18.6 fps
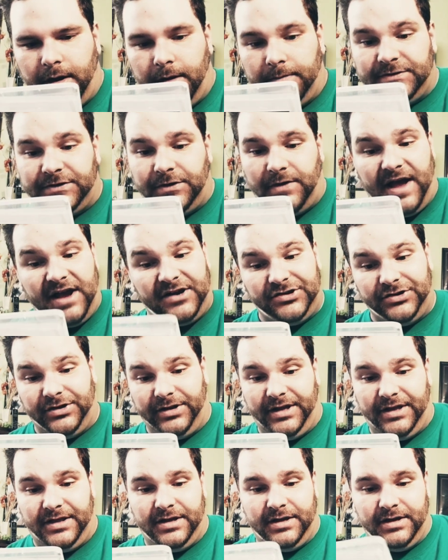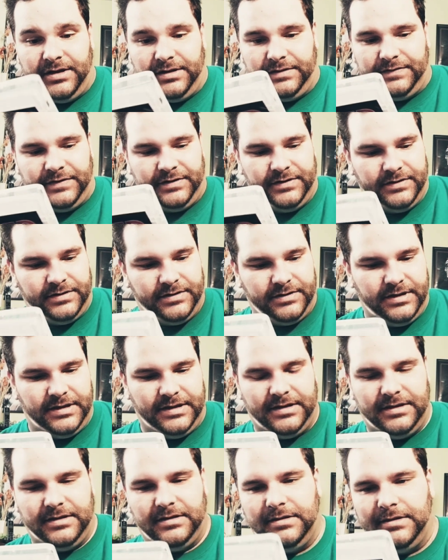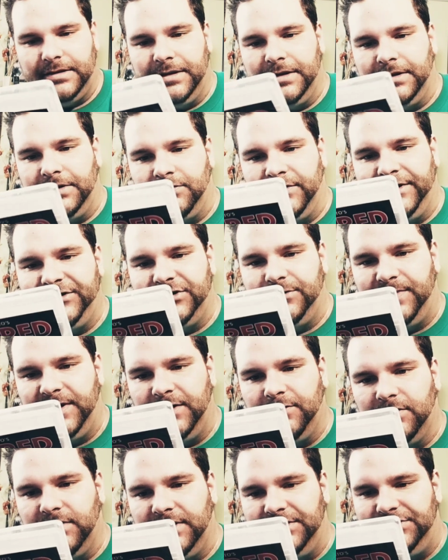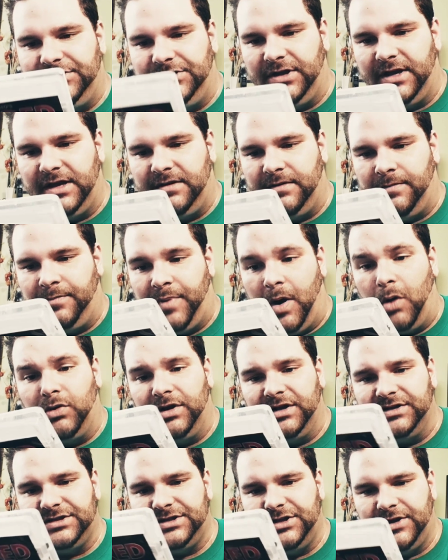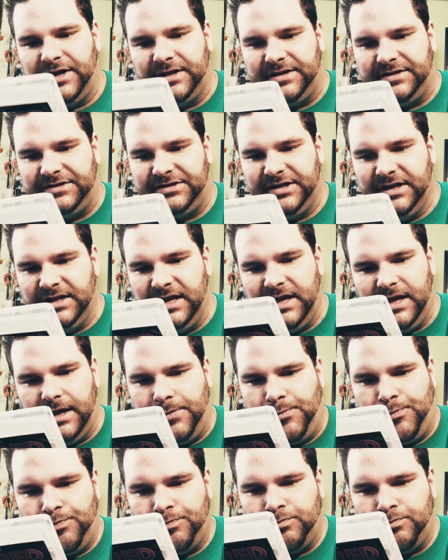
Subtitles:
So actually the Region B release, you get a bonus. You get the CD.